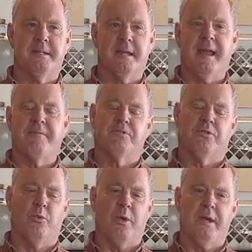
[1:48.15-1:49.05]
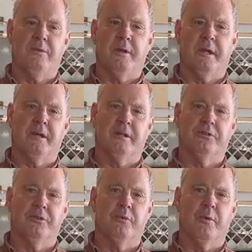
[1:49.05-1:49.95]
And after wheat, we
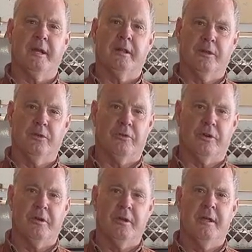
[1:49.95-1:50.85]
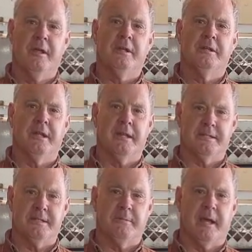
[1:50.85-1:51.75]
included red clover to get
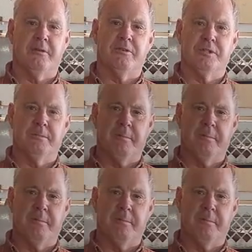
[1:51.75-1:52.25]
some nitrogen